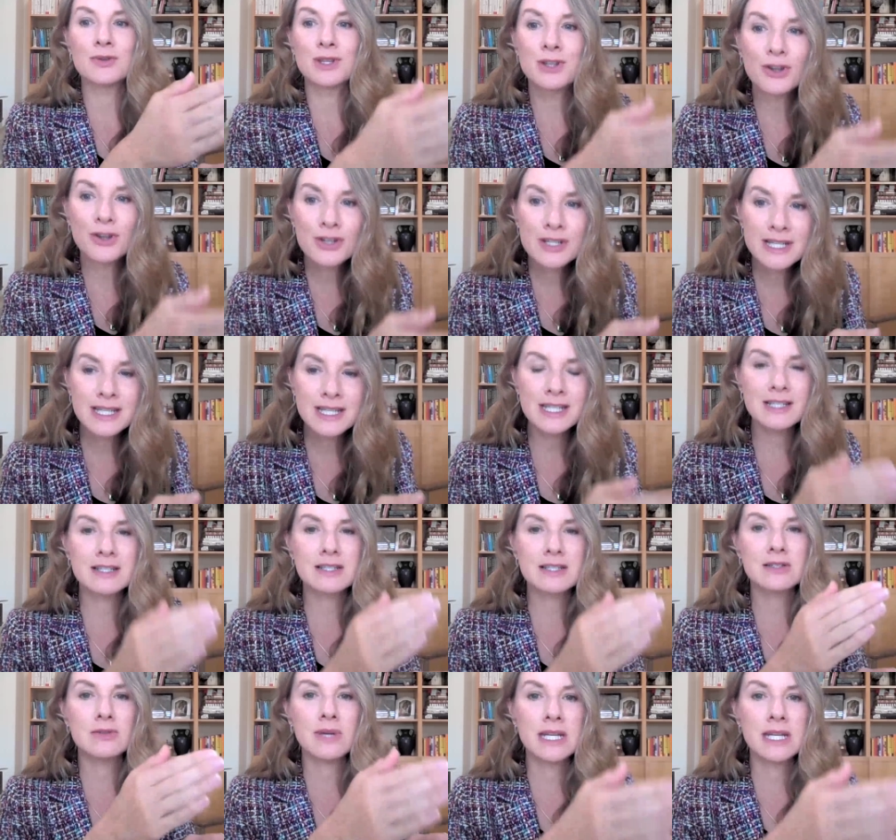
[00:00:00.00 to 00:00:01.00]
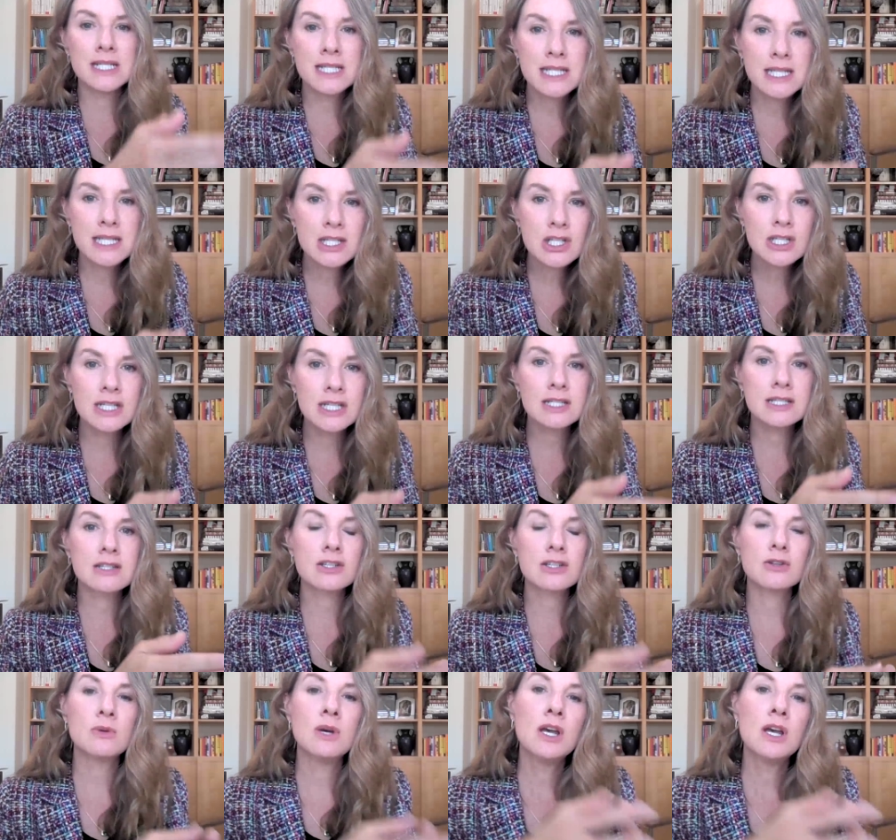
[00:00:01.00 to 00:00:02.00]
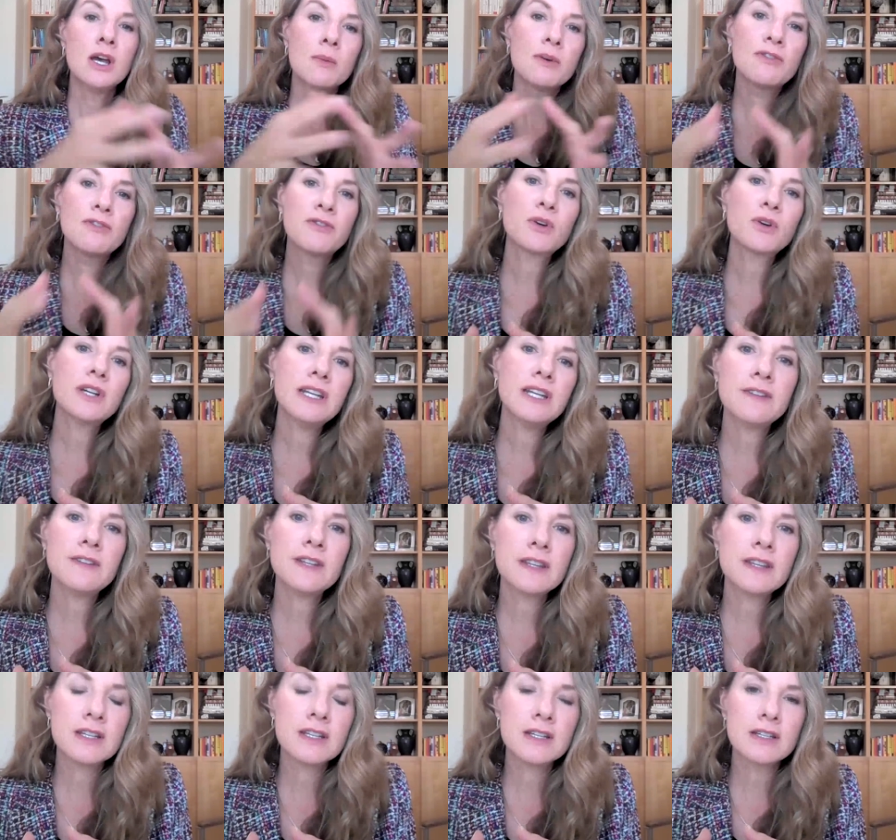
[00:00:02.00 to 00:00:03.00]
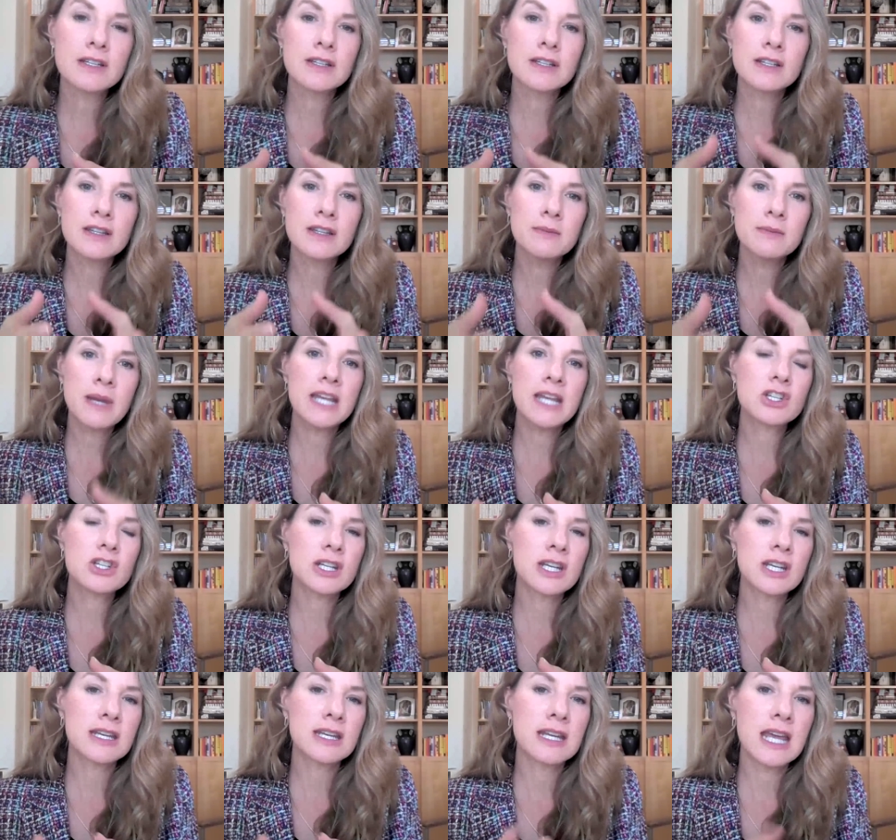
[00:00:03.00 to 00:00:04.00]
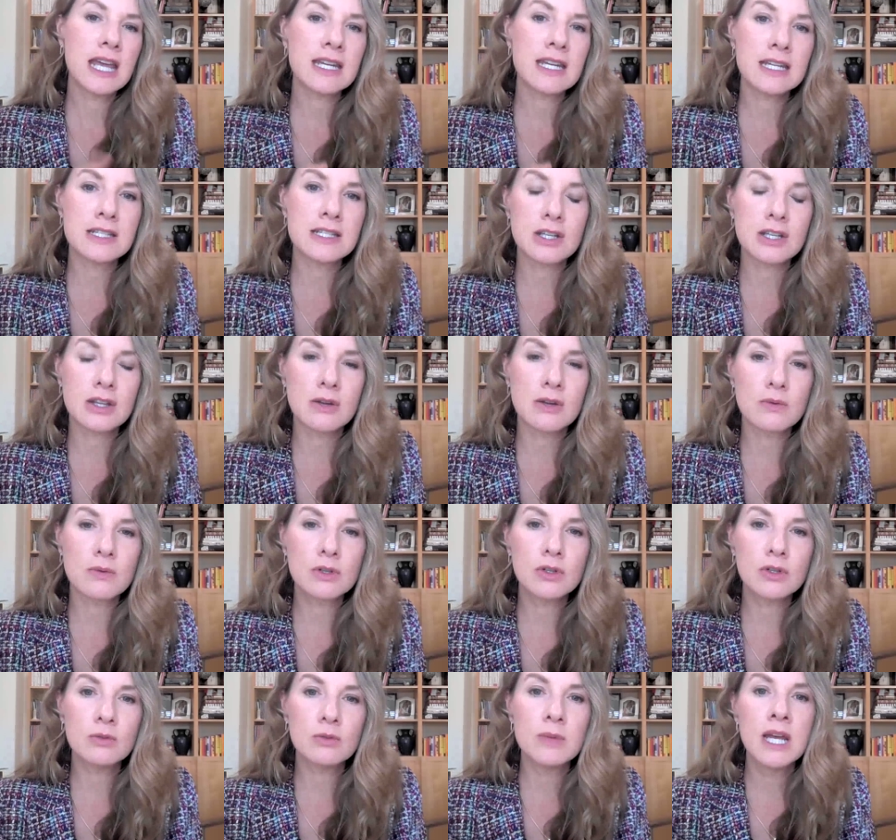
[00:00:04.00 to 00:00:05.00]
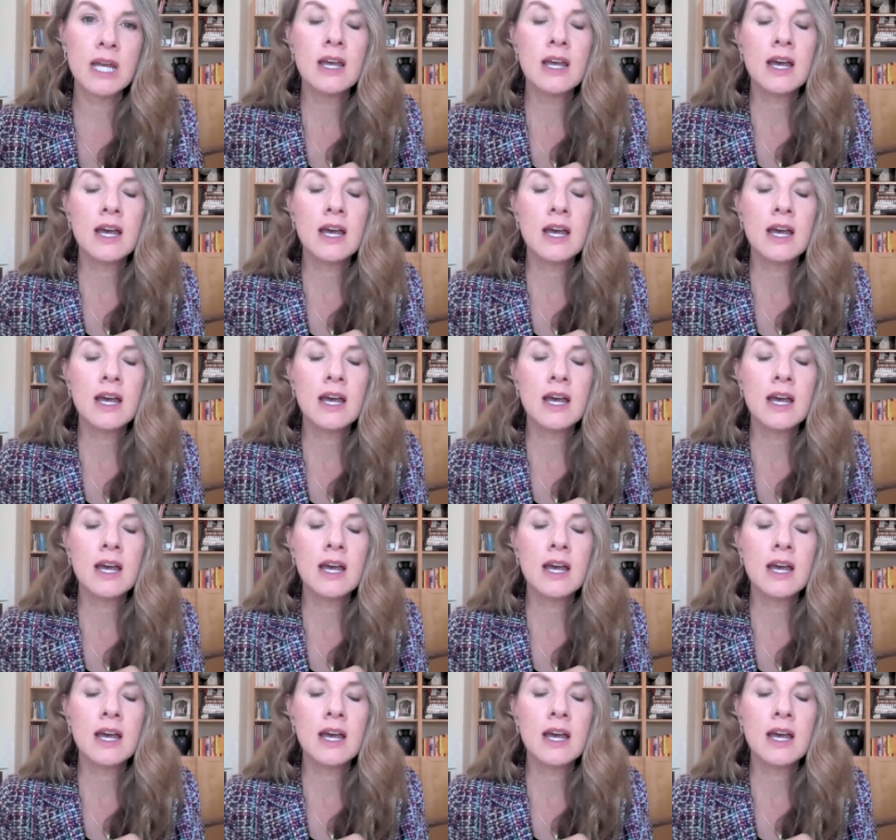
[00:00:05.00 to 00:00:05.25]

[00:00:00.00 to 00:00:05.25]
the nursing needs to do, anesthesia needs to do before even the patient can get into the room.